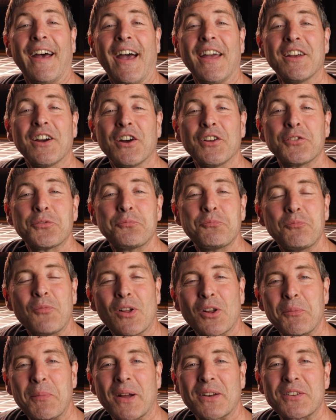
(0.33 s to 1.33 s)
Hey guys,
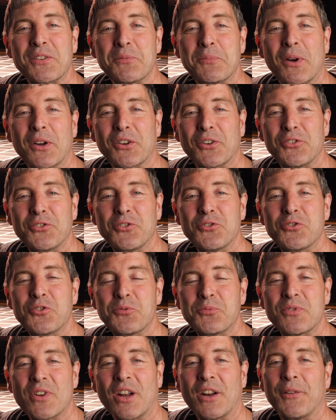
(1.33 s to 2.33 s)
welcome back to the MIGRO
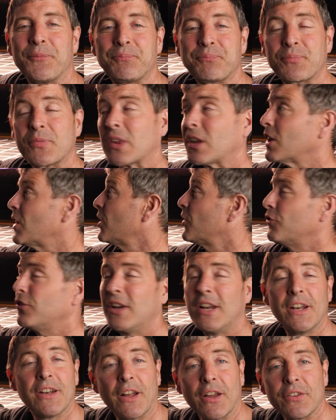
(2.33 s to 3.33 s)
YouTube channel. Got a
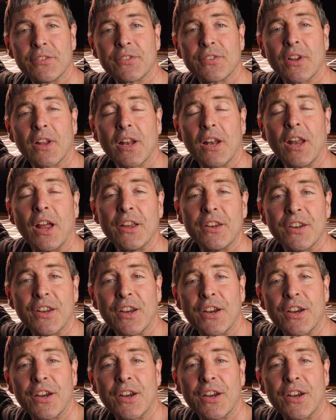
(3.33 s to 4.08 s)
really nice light